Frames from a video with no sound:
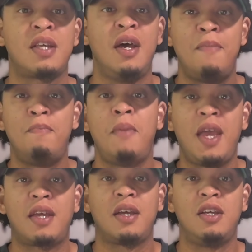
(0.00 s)
that
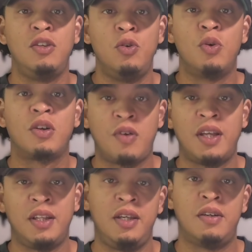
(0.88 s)
make you a
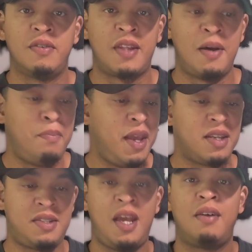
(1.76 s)
great leader, that
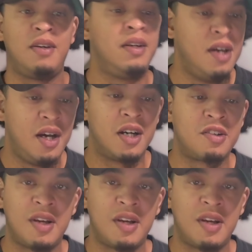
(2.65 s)
make Terry a